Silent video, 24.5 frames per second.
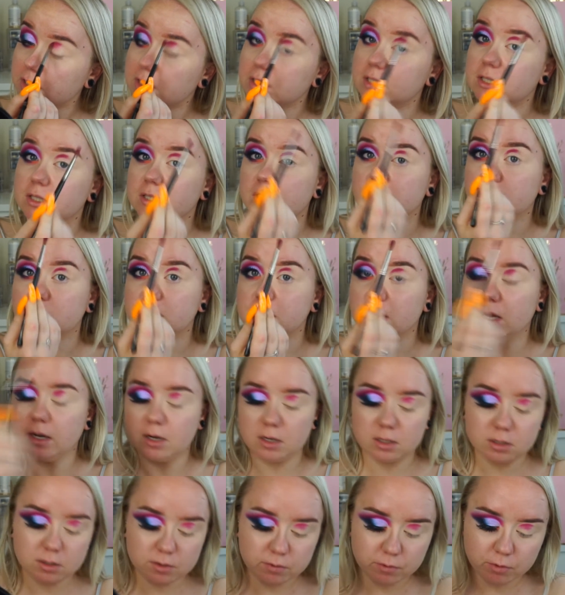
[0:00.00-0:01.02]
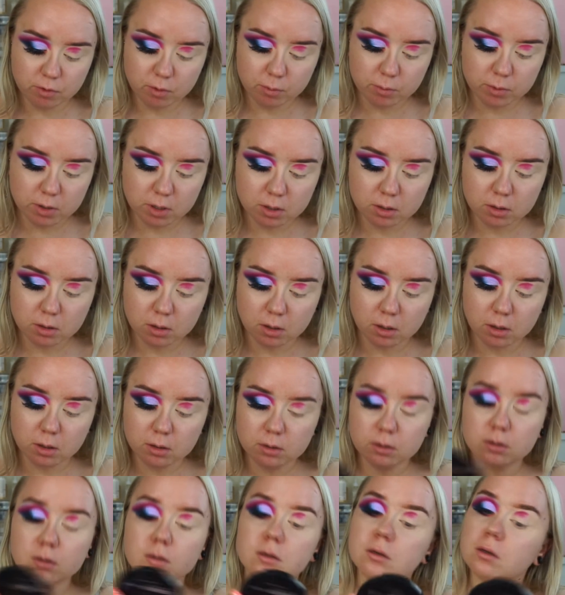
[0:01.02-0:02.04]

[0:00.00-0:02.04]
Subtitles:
This is the 10S from Inglot.